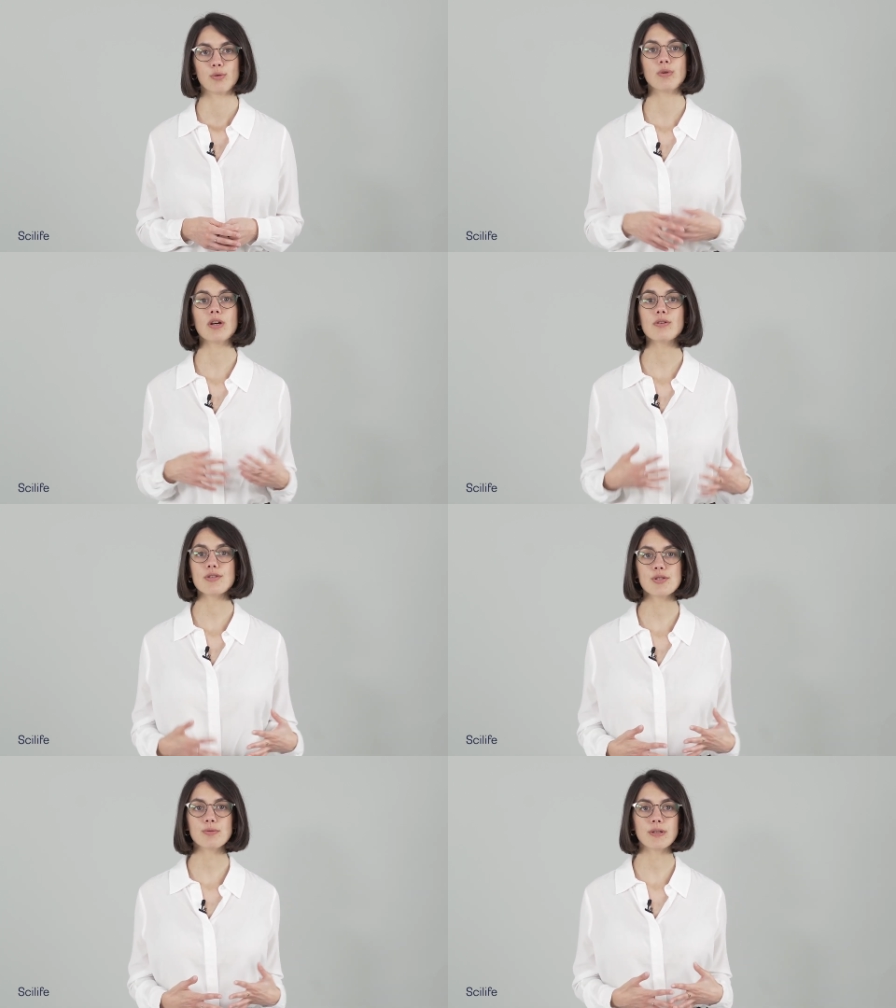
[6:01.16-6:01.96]
We
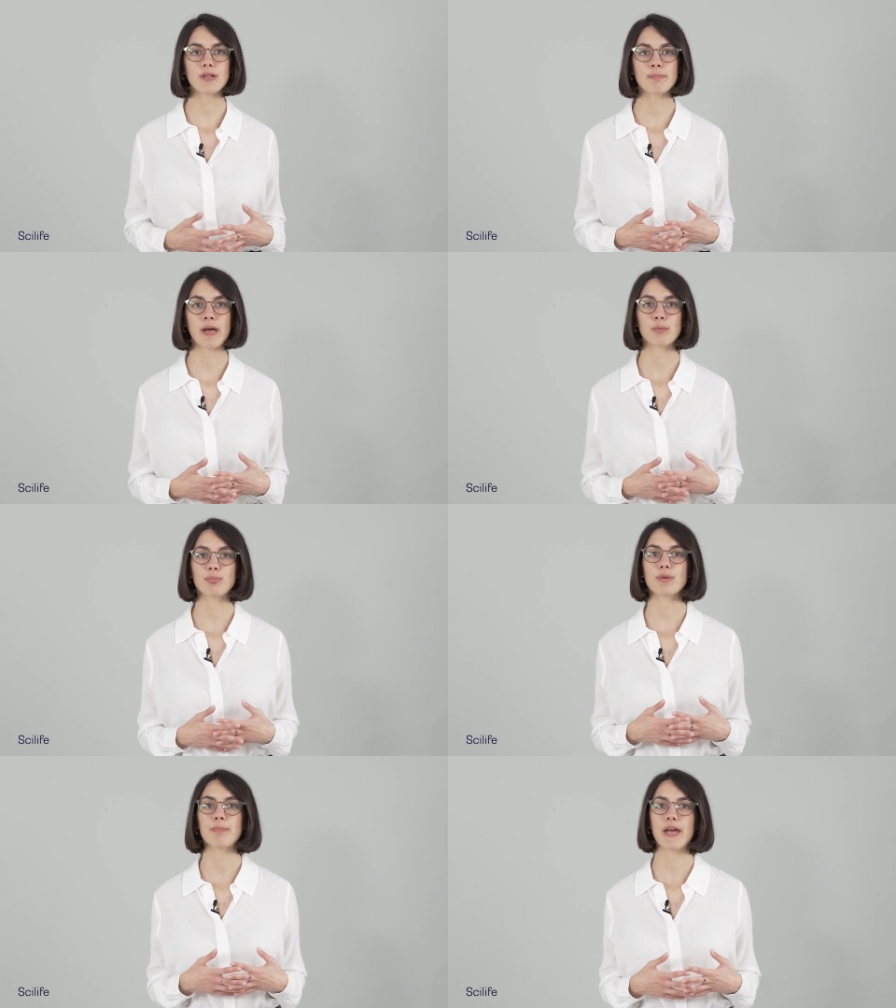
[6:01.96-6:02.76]
also
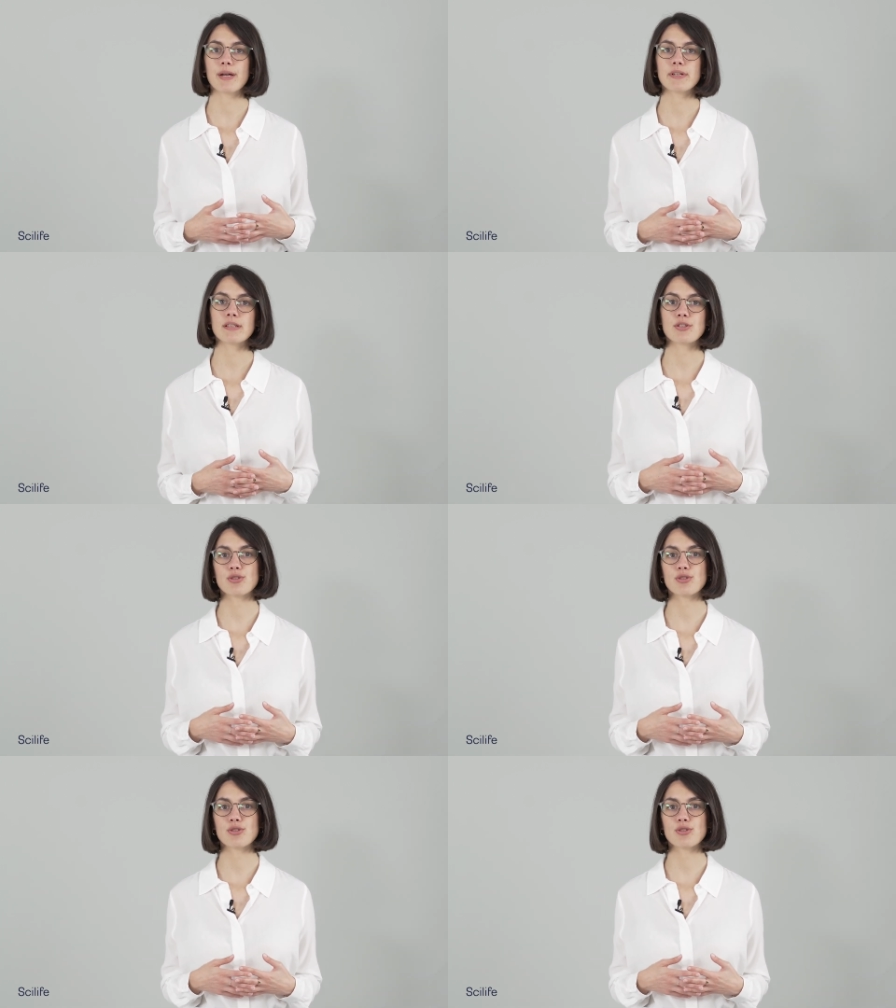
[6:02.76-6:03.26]
recommend preparing a